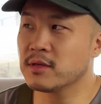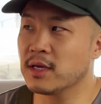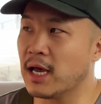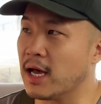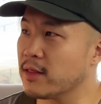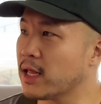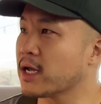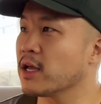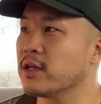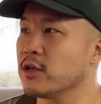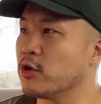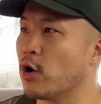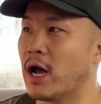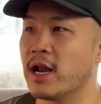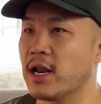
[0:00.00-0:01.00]
Yeah, like
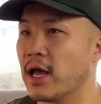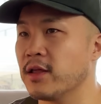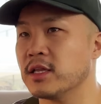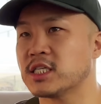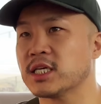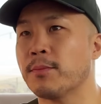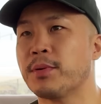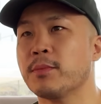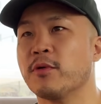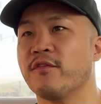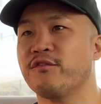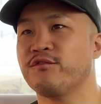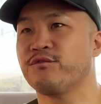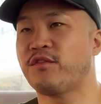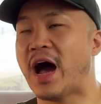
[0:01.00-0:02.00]
and some people
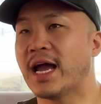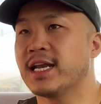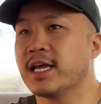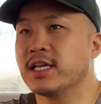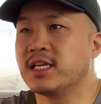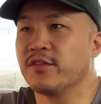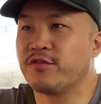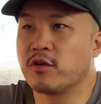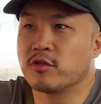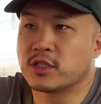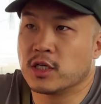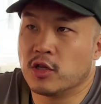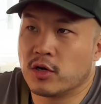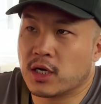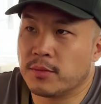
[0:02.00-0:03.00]
find it difficult to
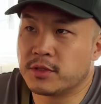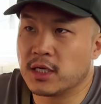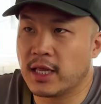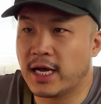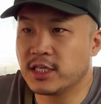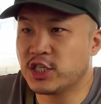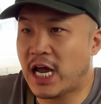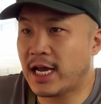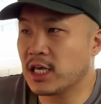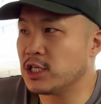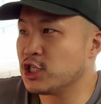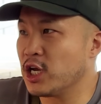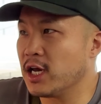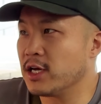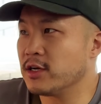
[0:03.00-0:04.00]
look up to like Jackie
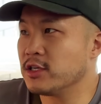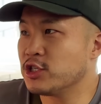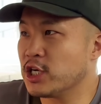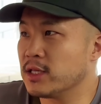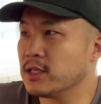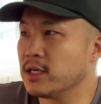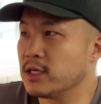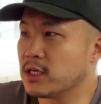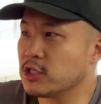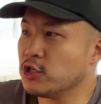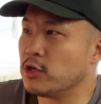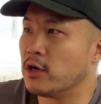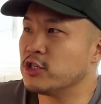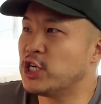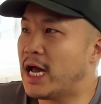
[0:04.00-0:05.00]
Chan and Jet Li, because
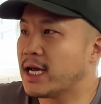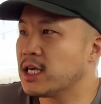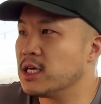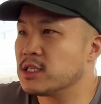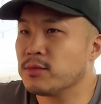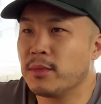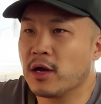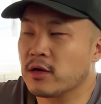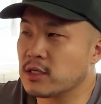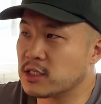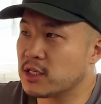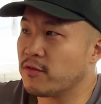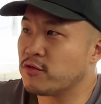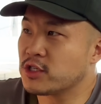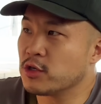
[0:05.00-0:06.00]
Jackie, his American
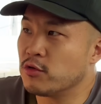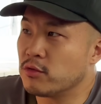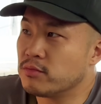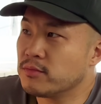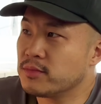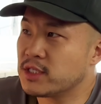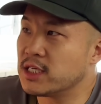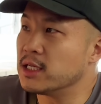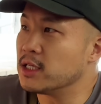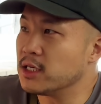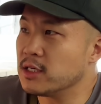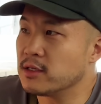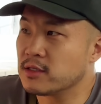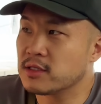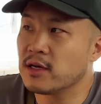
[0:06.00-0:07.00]
stuff was so silly
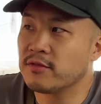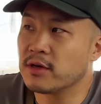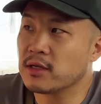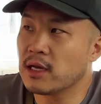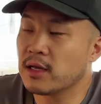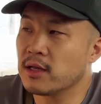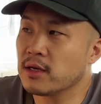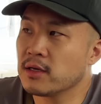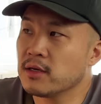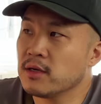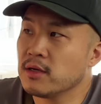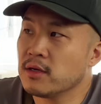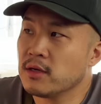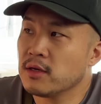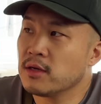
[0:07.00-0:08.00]
and stuff like that. Yeah, it was more
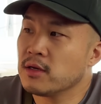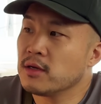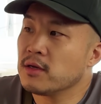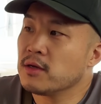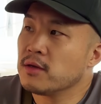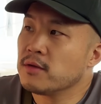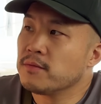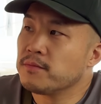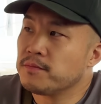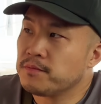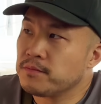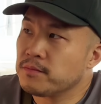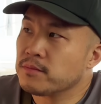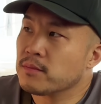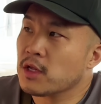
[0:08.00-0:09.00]
like fun, like
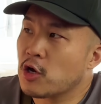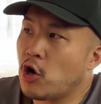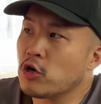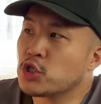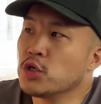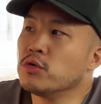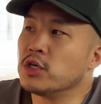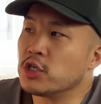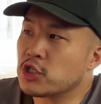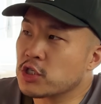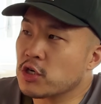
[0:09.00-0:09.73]
rush hour stuff.